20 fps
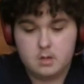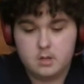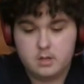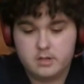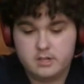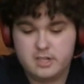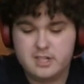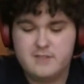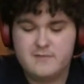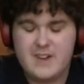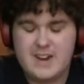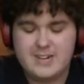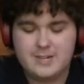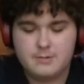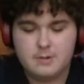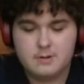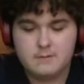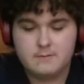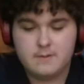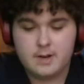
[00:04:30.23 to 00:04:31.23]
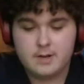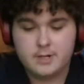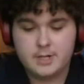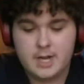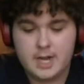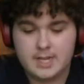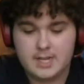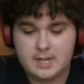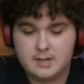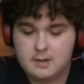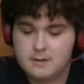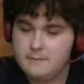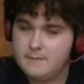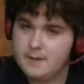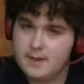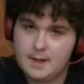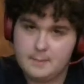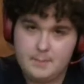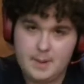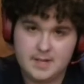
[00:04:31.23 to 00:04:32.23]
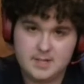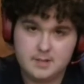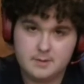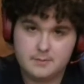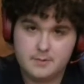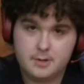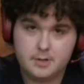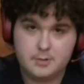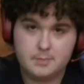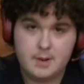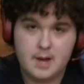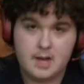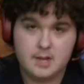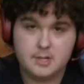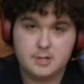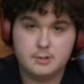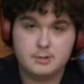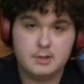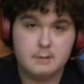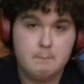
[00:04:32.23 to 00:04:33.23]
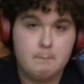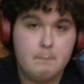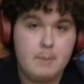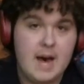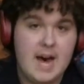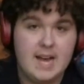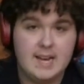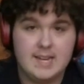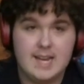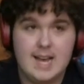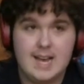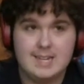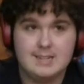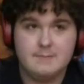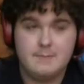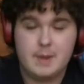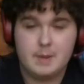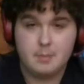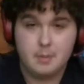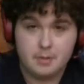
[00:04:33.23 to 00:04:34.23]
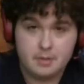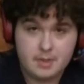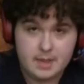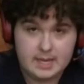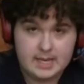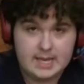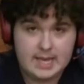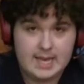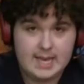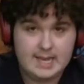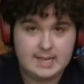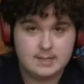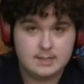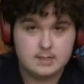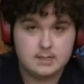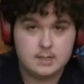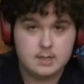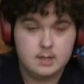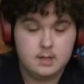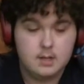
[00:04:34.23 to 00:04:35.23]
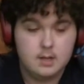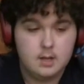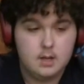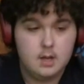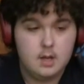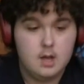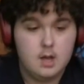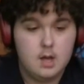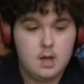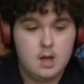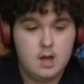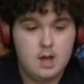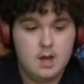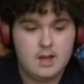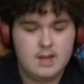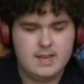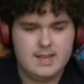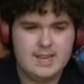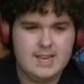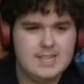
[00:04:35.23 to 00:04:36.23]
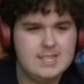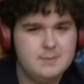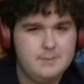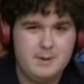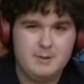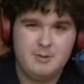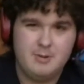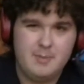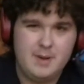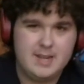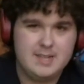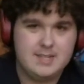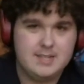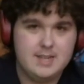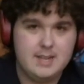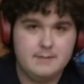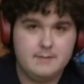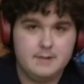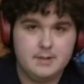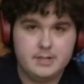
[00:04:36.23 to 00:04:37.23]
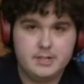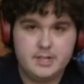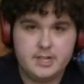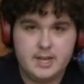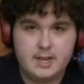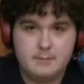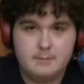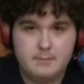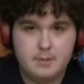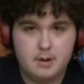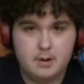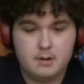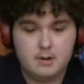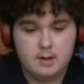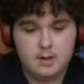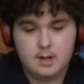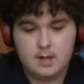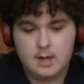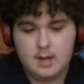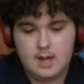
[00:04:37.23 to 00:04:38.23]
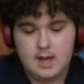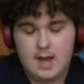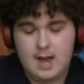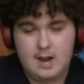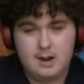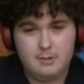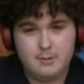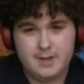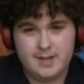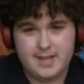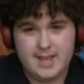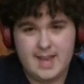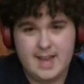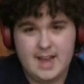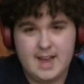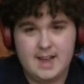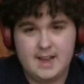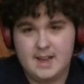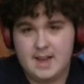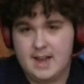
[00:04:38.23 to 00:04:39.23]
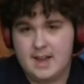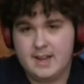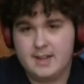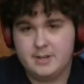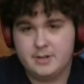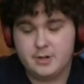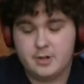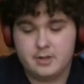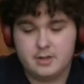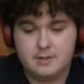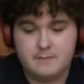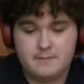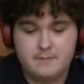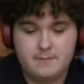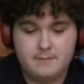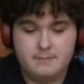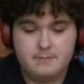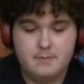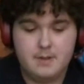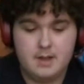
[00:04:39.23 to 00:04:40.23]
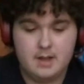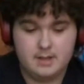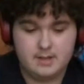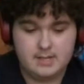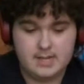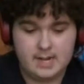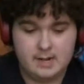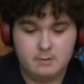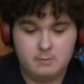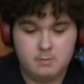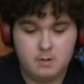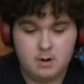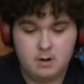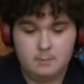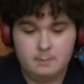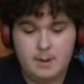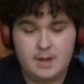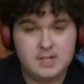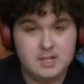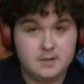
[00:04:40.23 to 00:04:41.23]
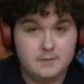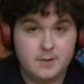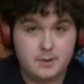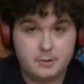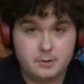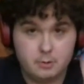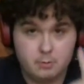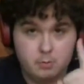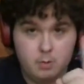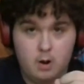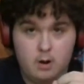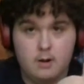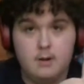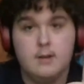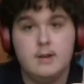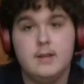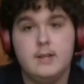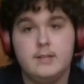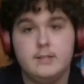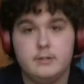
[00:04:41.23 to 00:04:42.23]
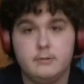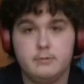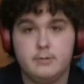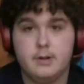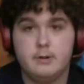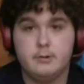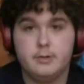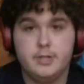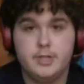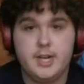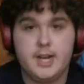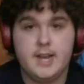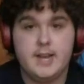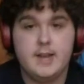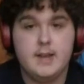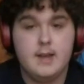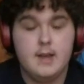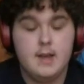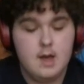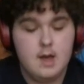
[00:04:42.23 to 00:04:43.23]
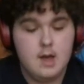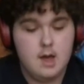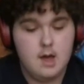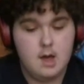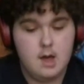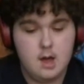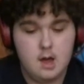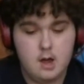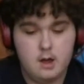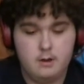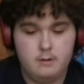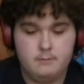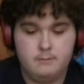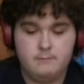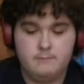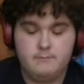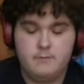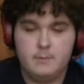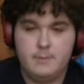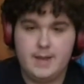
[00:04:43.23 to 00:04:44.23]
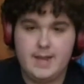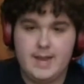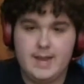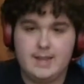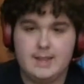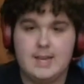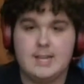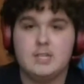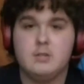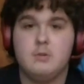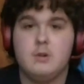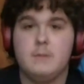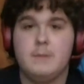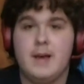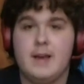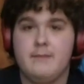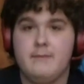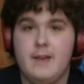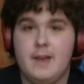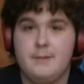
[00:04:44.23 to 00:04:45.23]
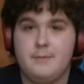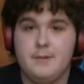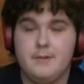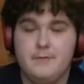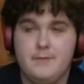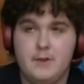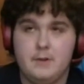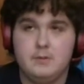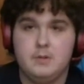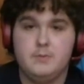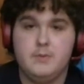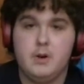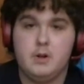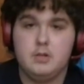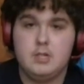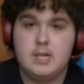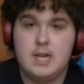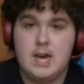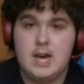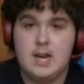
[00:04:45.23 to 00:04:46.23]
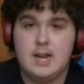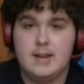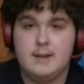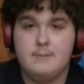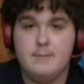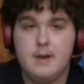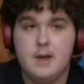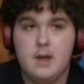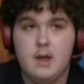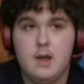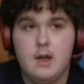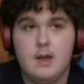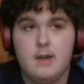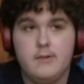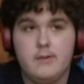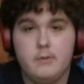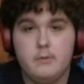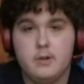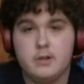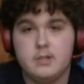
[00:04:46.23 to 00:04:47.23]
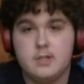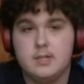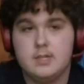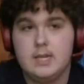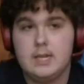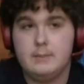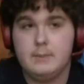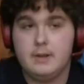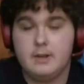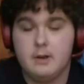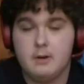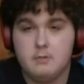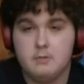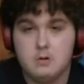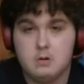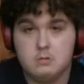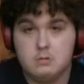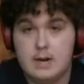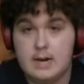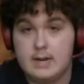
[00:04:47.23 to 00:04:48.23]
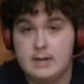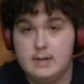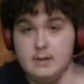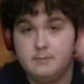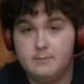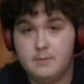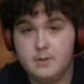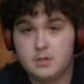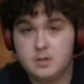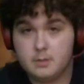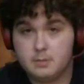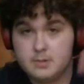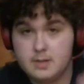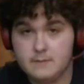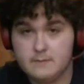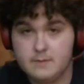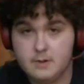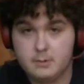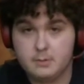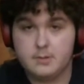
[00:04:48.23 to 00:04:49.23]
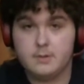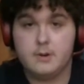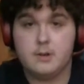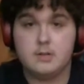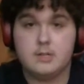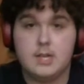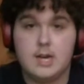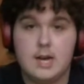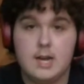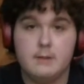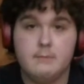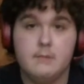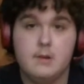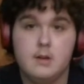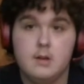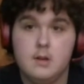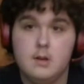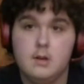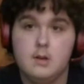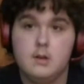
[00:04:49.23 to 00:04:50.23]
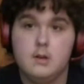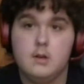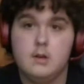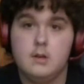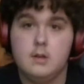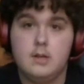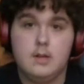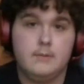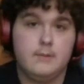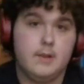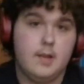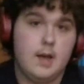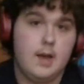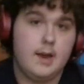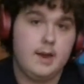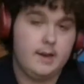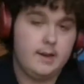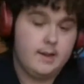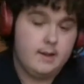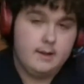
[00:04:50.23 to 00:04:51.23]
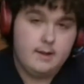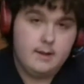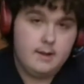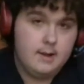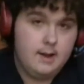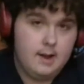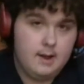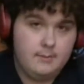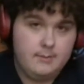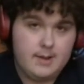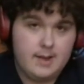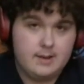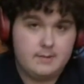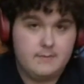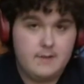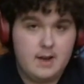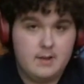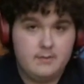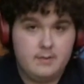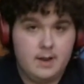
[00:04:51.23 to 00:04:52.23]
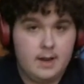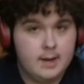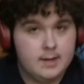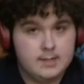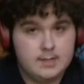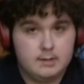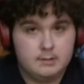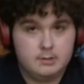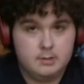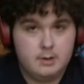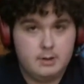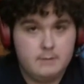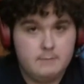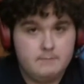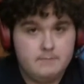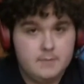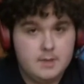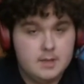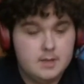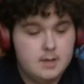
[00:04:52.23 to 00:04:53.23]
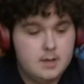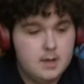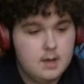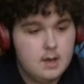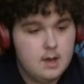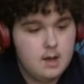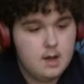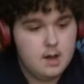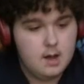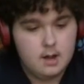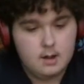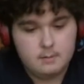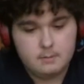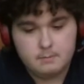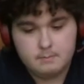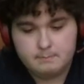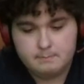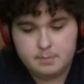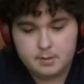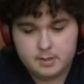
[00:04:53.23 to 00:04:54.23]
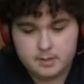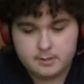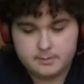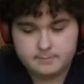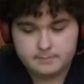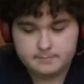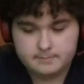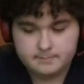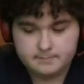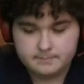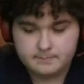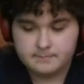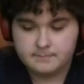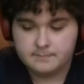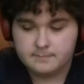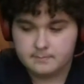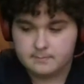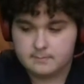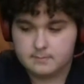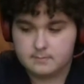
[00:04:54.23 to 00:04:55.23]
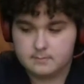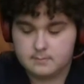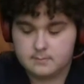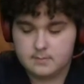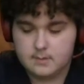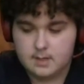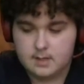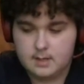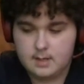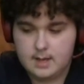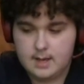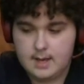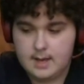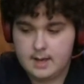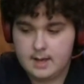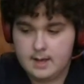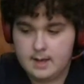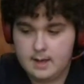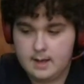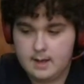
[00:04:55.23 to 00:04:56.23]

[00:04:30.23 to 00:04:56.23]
It's just a very strong franchise. I don't feel like Back to the Future Part 2 is as bad as people think it is. Yeah, it's a bit repetitive and shit, but I don't really care. I enjoyed the second one. Back to the Future 1 is a real shit. For me, that's one of my favourite films of all time. If you want to see me go through a ranking of my top 10 films of all time, leave a like. If you get to 5 likes, I'll do it. But yeah,